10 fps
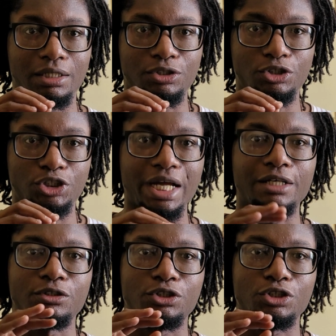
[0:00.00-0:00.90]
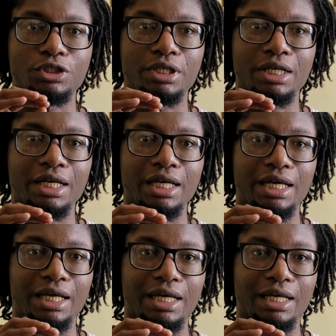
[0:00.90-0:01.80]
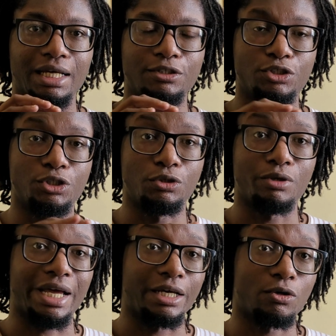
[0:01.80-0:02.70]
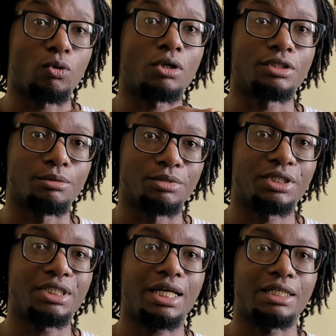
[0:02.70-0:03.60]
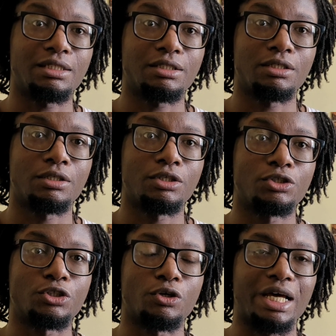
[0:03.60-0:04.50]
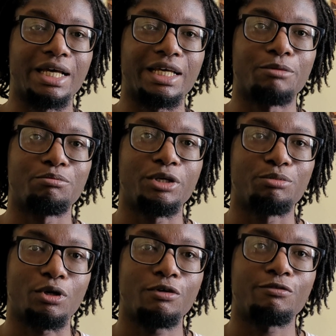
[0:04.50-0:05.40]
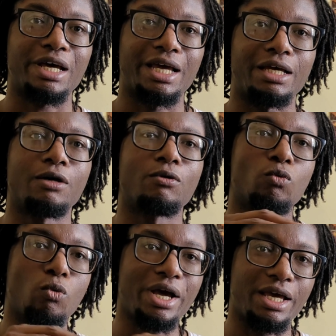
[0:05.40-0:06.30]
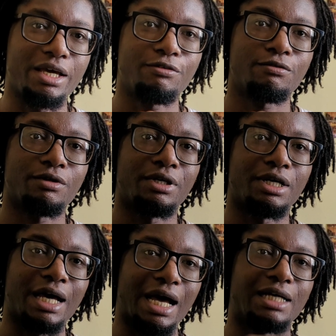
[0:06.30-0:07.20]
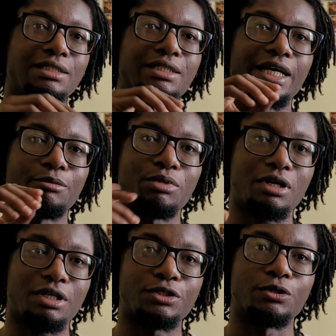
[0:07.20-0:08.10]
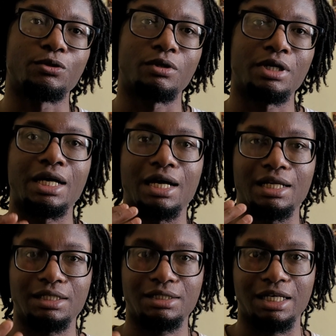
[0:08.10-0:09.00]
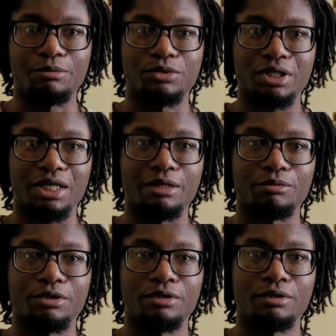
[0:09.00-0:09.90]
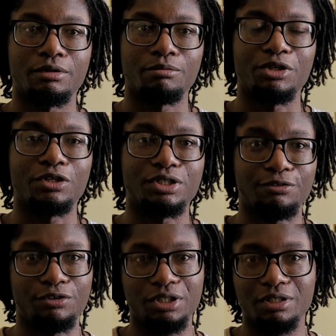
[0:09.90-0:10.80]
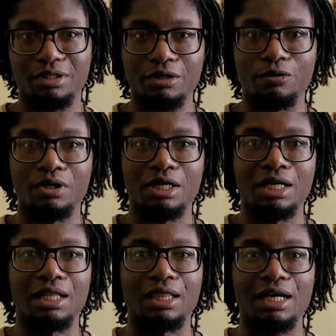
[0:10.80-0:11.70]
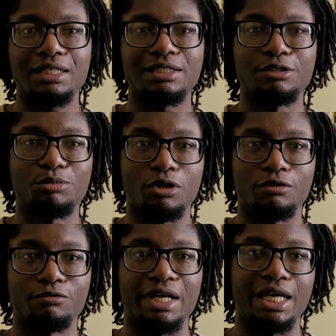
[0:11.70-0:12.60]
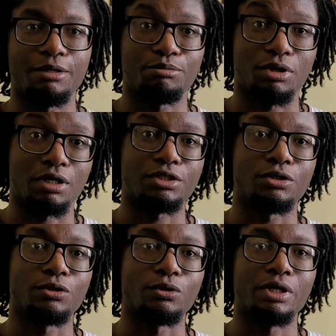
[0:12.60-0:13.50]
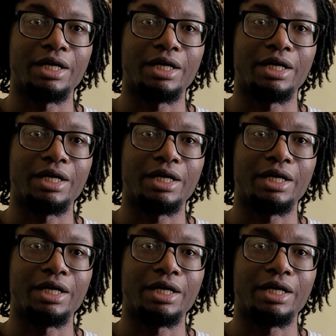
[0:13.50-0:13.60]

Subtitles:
change into a quantum state so that it can be both a wave and a particle at the same time. Because if you didn't know, light is both a particle